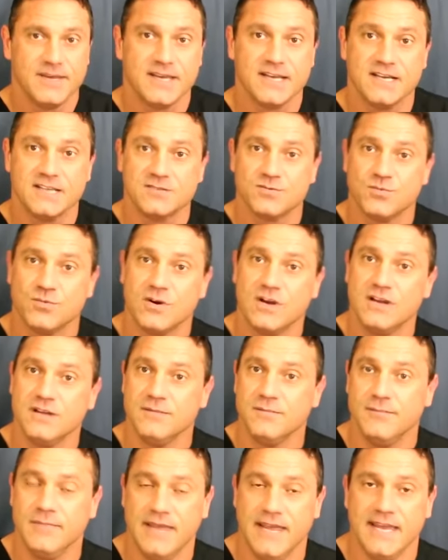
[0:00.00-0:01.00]
because
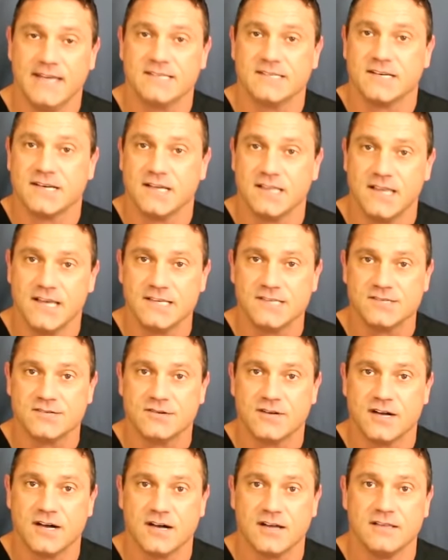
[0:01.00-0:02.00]
what makes
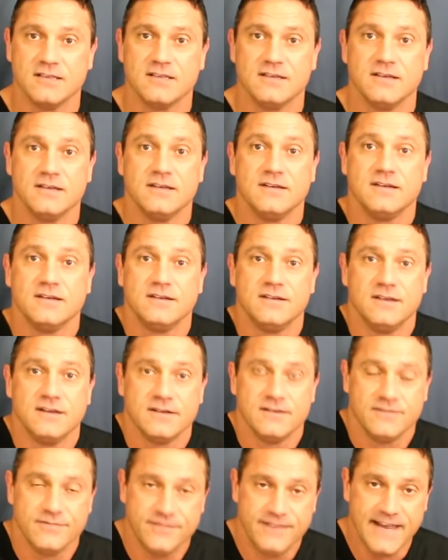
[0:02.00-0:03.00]
cholesterol?
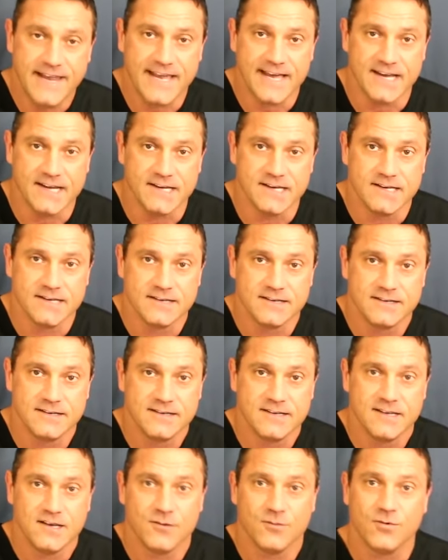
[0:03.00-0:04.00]
Fat.
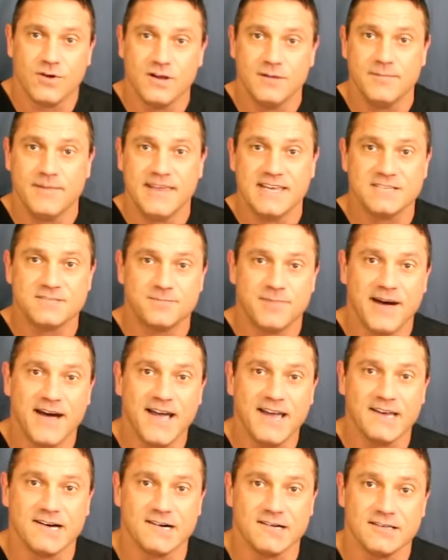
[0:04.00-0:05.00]
What makes
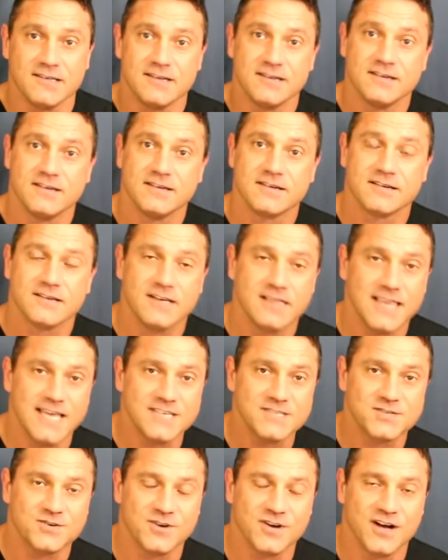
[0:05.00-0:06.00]
bile?
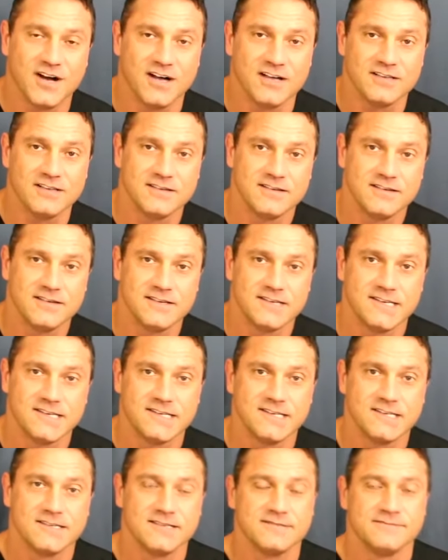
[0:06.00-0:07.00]
Cholesterol.
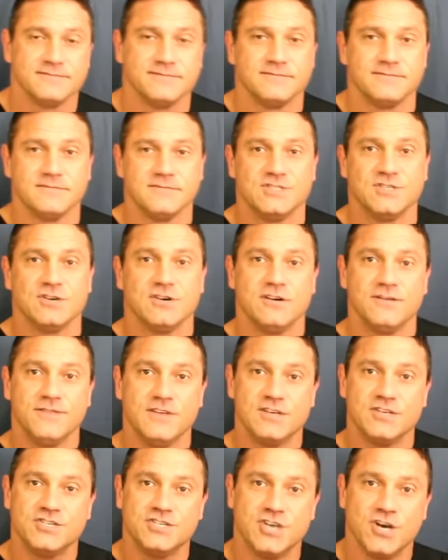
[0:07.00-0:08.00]
So
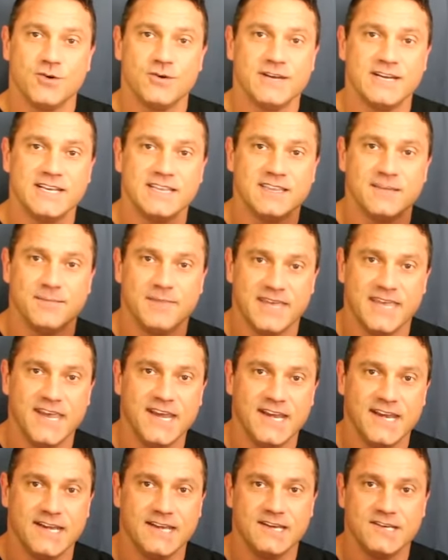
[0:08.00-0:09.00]
if you choke it at the
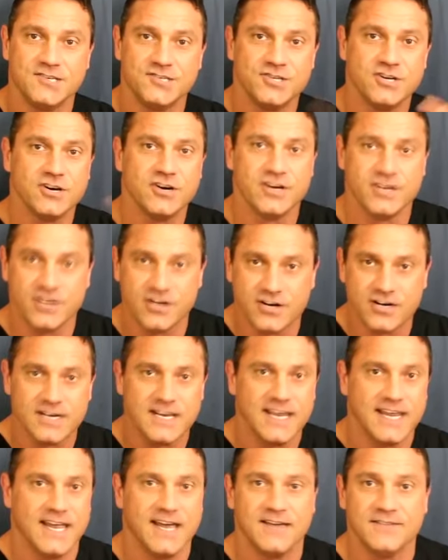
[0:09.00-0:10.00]
beginning, sure, you're
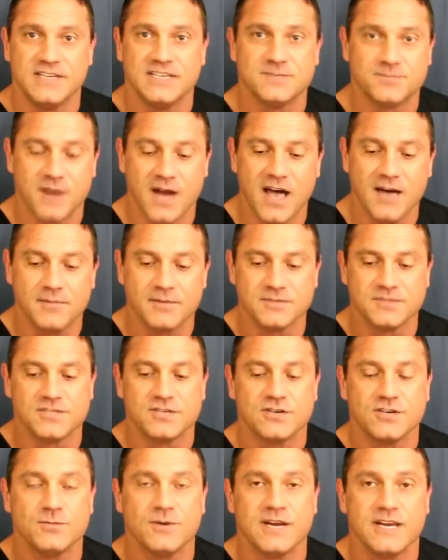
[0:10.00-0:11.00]
going to have these problems.
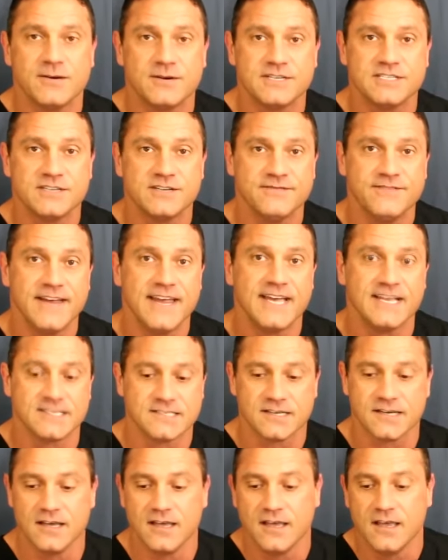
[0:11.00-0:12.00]
So you want to increase your
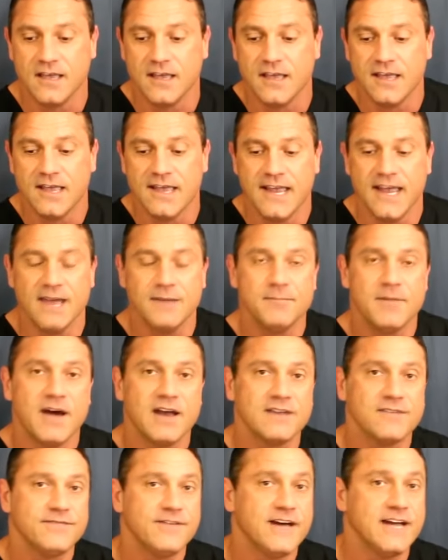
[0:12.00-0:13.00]
fats and
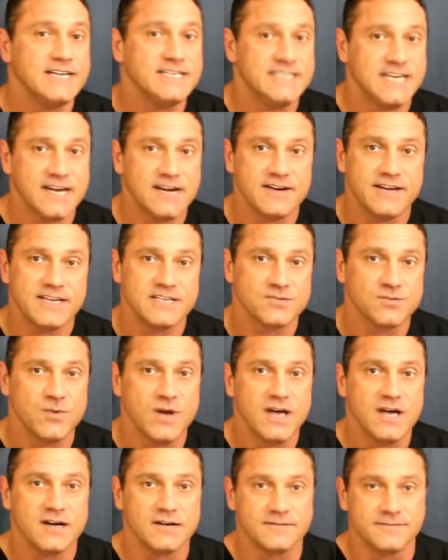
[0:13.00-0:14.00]
modify dairy as
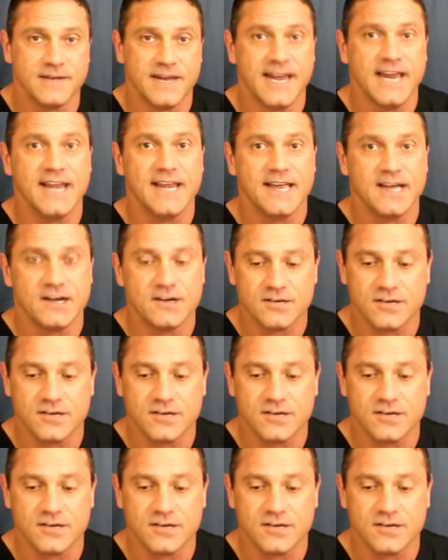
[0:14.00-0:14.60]
well and